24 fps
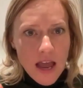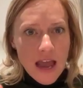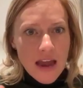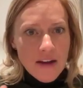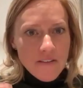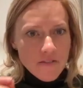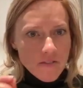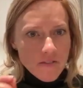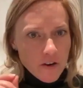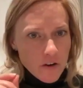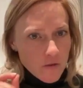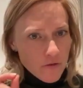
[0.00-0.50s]

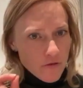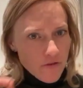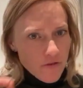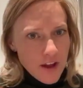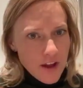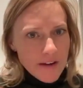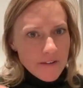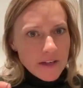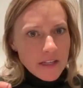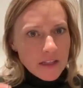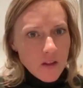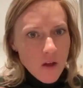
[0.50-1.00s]
And for a
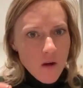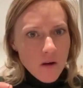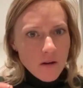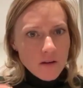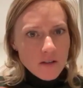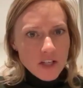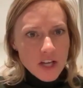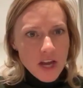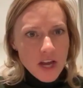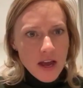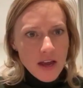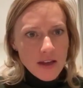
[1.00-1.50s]
very
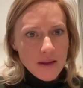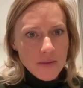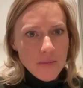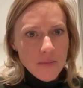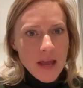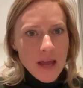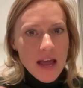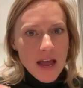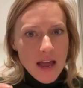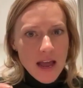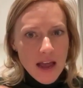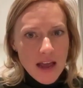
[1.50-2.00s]
long time,
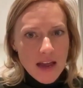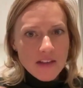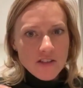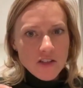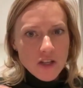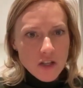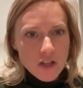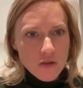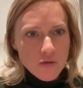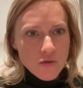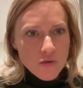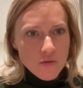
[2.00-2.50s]
as
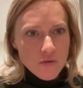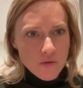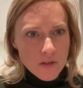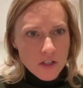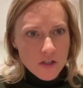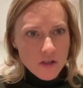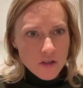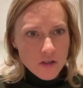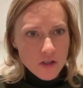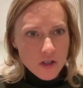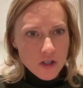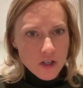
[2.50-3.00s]
a user
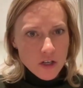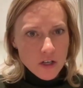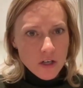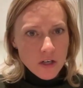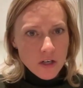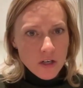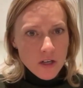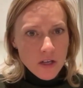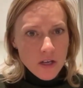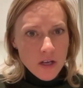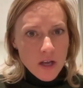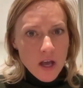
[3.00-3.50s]

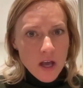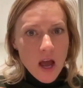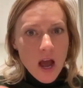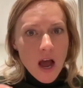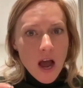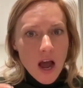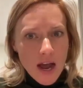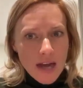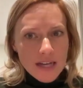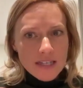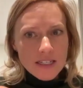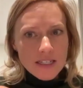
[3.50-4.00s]
researcher,
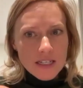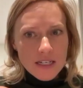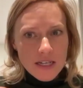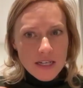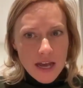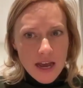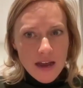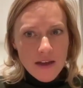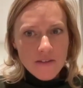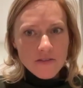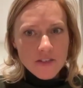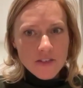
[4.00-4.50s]
I didn't
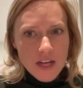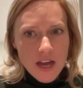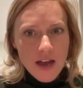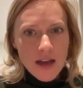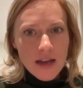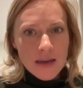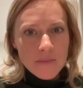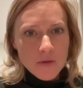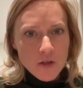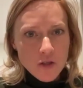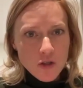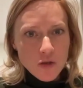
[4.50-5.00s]
have
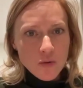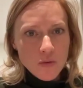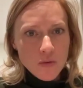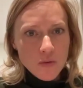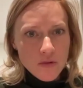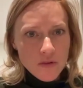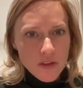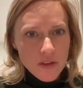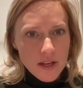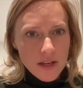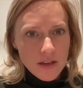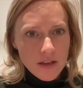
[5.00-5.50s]
time to
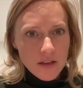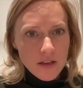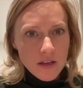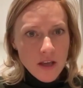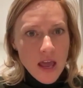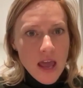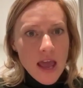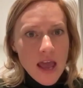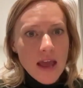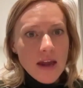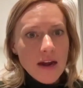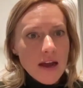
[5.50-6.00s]
think.
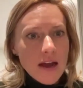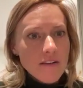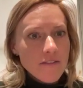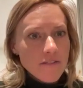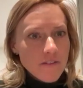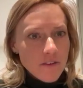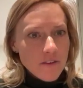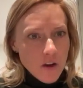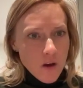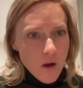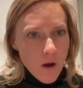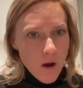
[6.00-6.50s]
And I
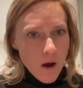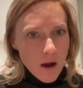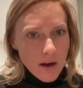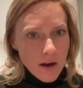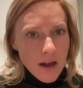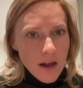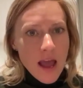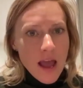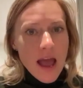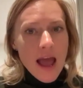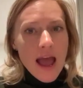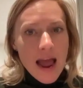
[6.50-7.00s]

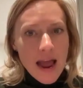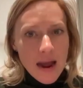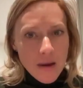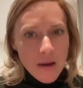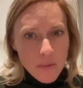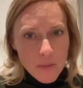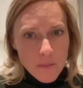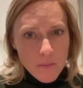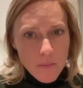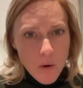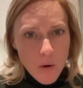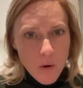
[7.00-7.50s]
forgot
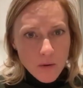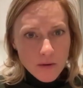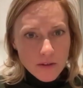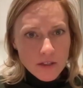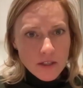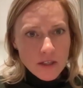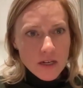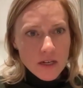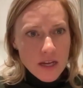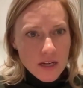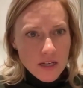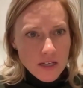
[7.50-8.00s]
how
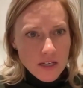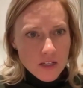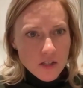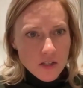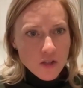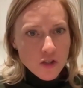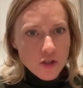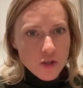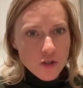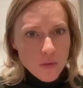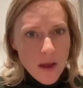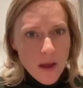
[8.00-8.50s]
important it
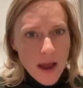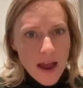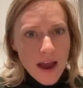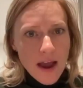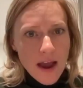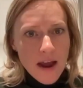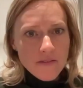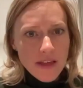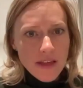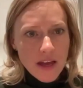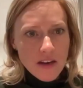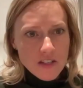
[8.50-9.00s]
is to
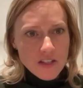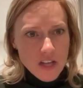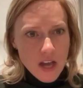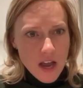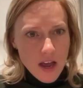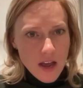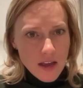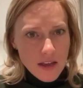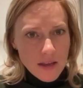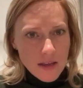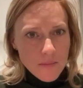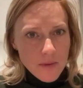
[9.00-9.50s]
have that
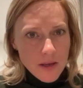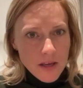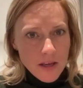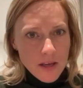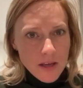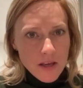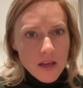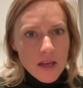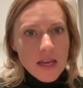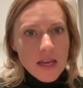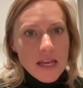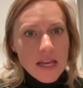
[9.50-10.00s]
time
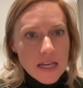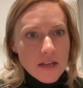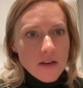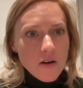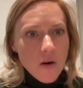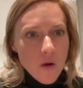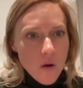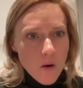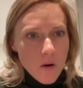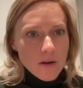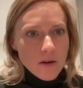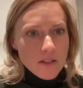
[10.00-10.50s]
in
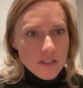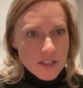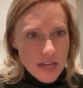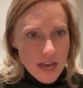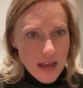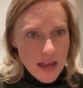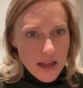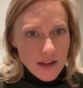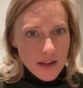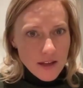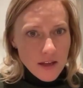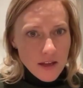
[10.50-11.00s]
our
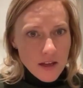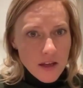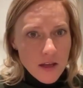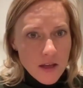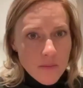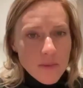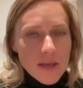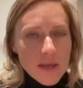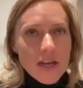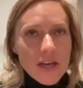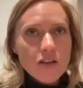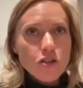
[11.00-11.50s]
day
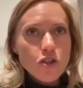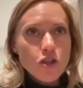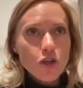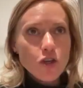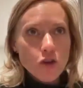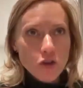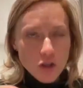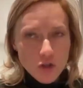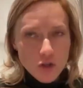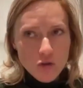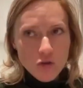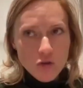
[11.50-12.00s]
because
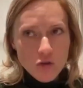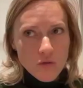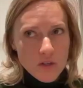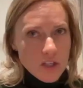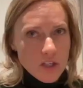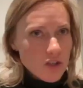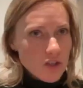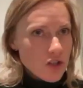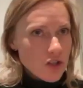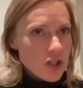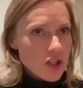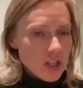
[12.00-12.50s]
user
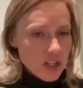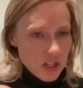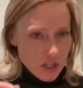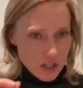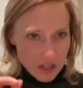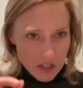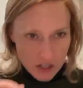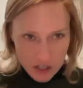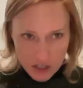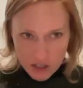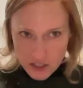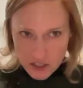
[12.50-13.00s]
research,
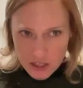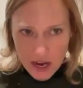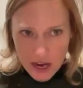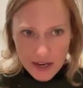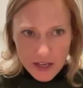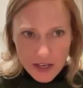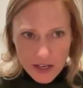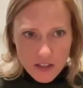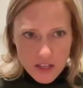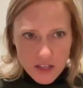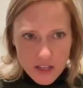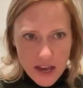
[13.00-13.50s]

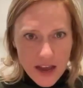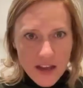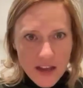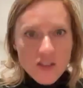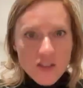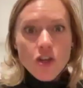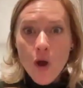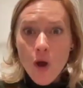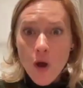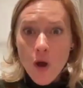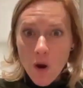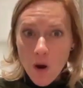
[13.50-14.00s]
science,
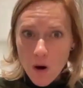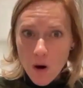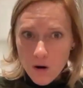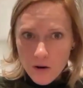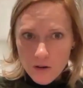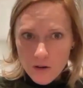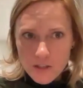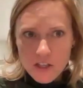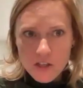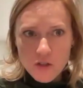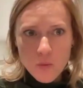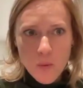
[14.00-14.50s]
yes,
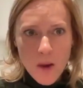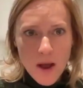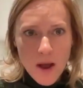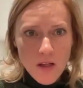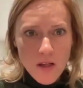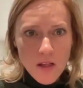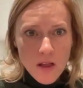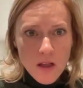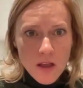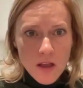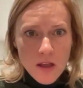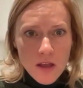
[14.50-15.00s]
art as
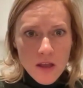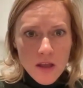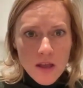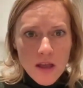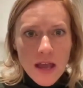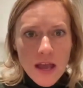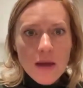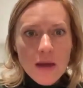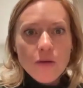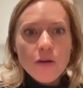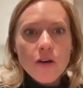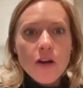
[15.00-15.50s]
well.
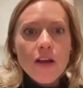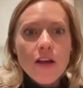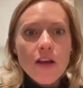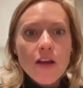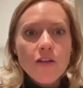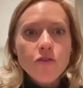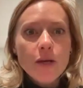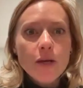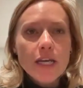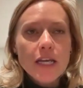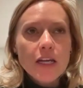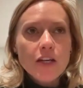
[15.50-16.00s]
And
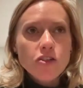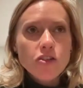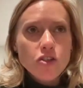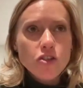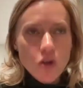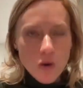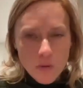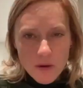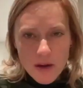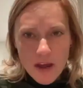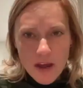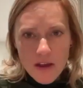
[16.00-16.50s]
if we
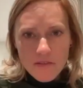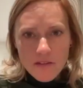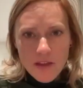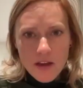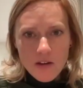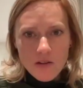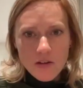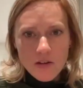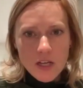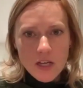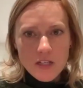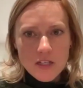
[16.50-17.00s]
don't have
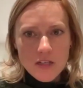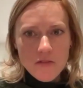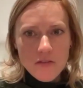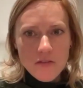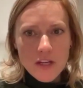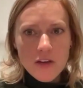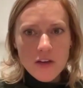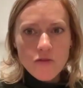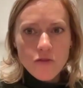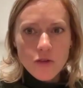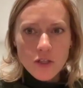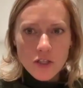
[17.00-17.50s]
that
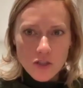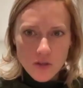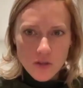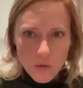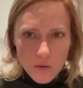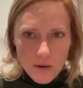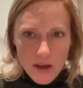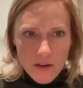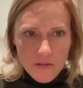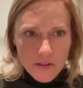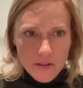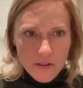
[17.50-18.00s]
creativity, if we
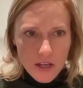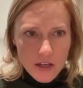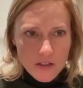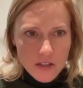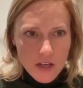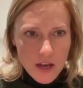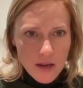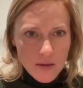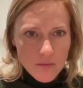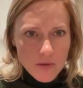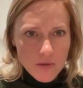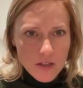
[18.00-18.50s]
don't have that
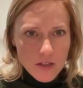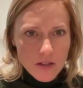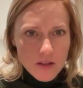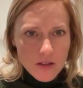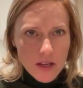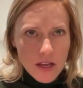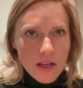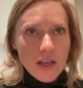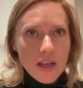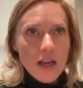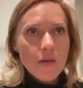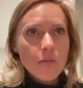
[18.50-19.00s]
time to
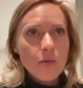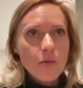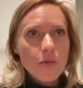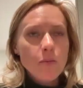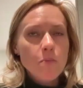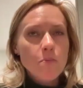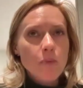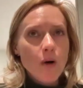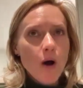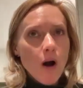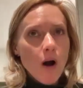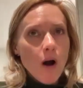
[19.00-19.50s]
think, and we're
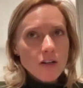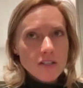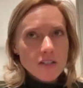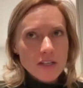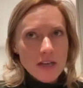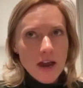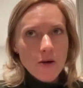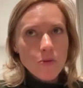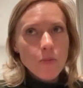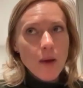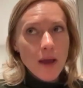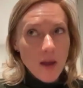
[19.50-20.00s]
bogged
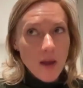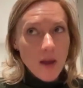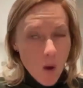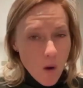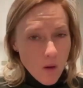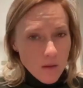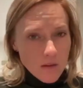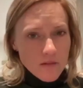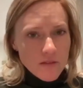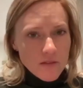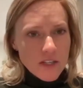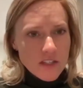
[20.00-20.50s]
down by
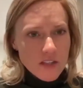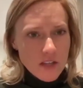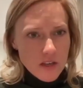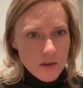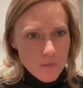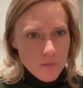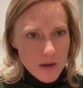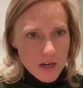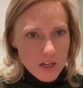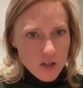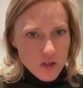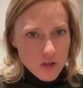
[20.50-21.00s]
all of these
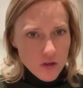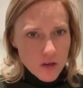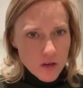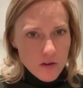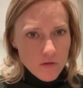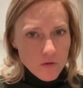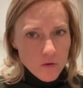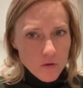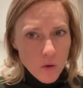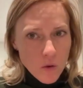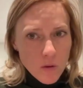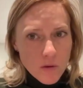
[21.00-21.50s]

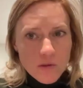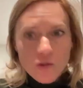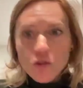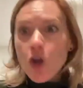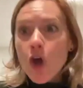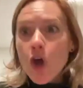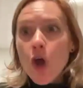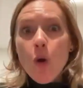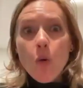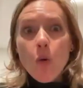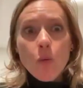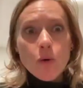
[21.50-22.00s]
administrative roles,
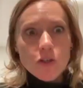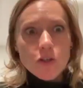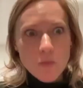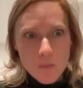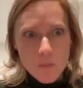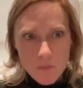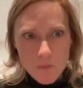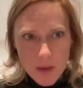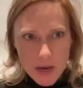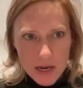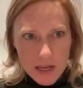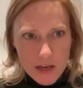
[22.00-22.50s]
which
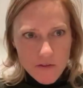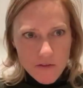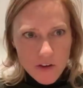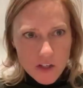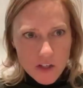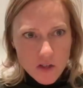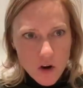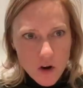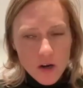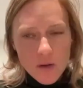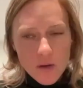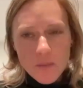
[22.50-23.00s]
many of
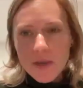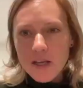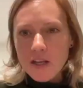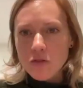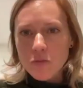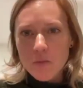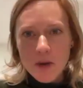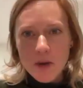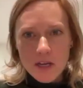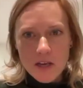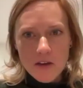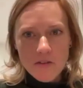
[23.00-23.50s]
us are
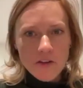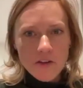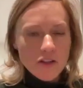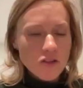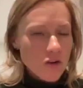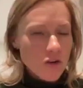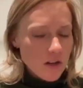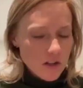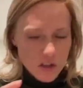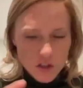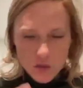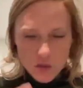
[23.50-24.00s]
because many of us
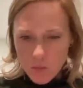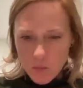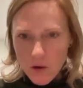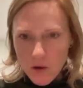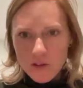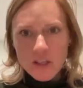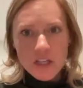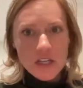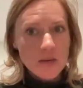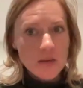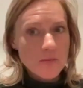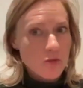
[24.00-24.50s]
are on
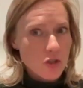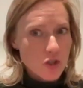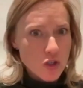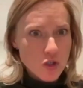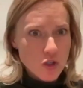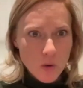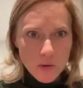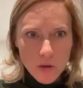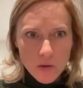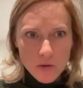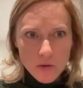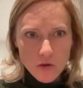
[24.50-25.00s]
small teams,
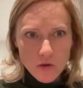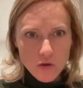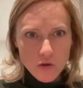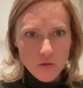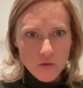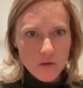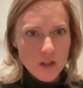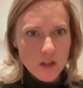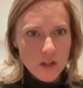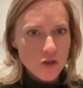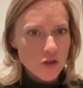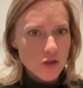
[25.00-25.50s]
solo
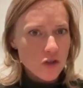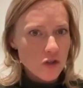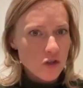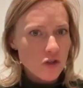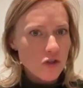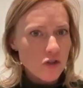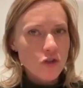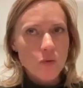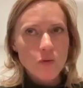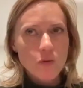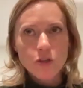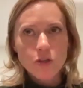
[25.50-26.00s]
user
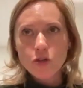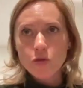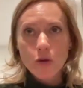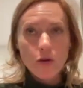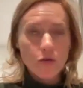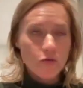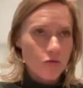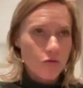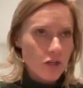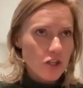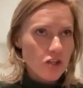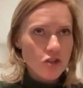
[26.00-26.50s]
researchers. So we're
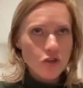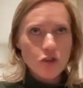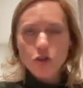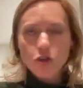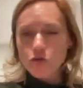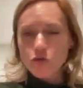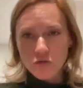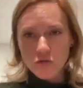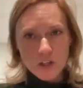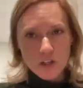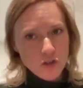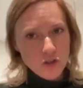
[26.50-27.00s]
doing
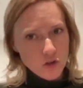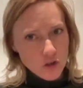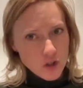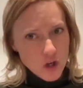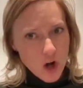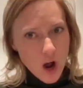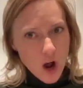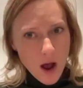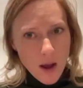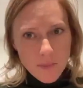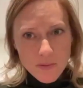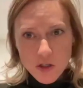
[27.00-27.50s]
research, research
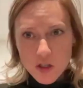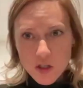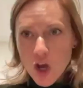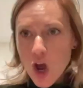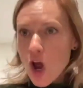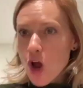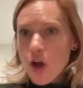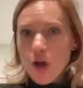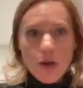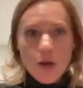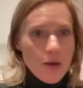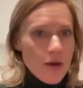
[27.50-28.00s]
ops,
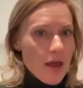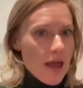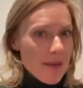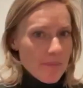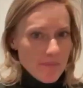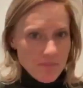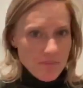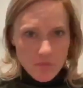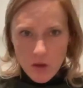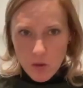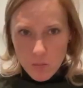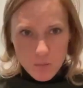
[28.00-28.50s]

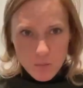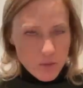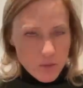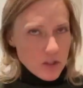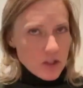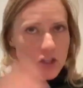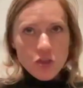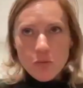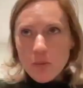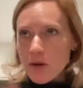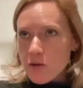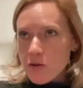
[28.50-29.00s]

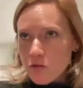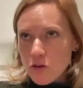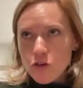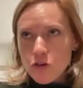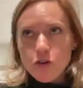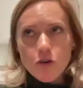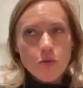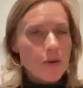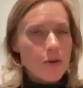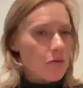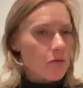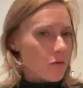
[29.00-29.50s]
participant
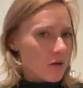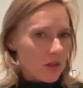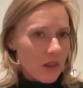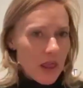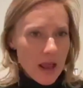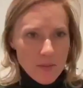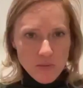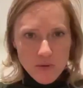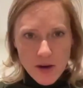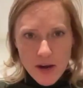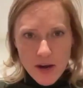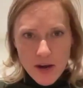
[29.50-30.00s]
recruitment, we're
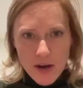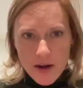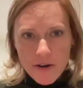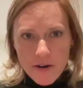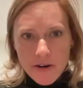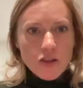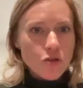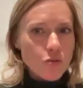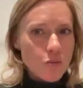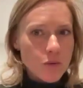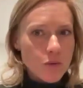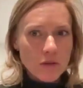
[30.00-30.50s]

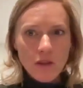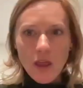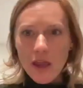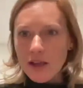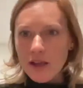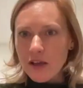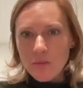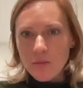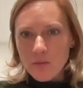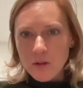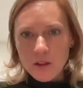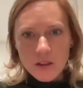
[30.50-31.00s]
librarians, we're
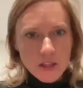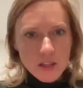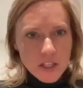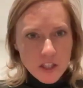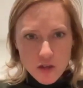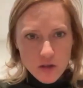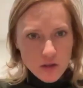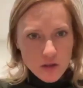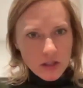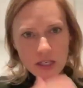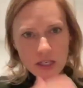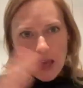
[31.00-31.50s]
like
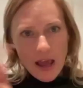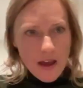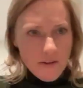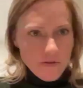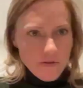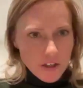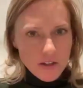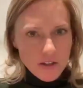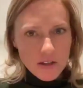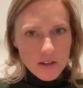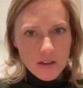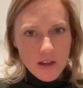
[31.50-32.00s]
literally
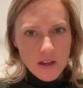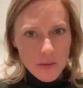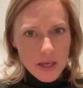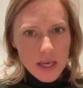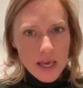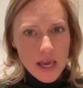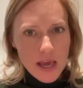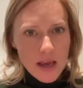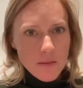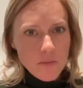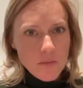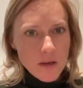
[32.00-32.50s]
everything that we
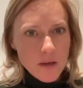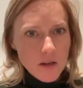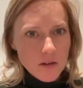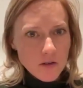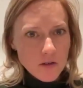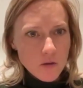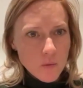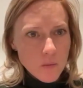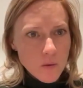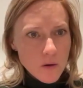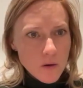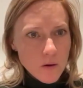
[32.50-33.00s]
can be under
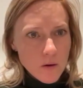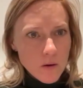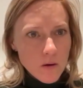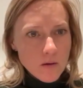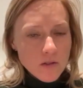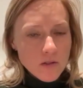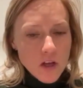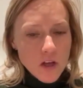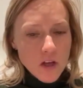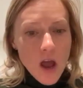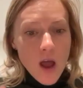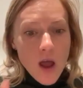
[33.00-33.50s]
the
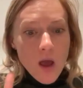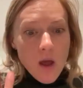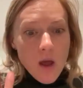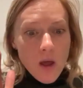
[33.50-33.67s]
world.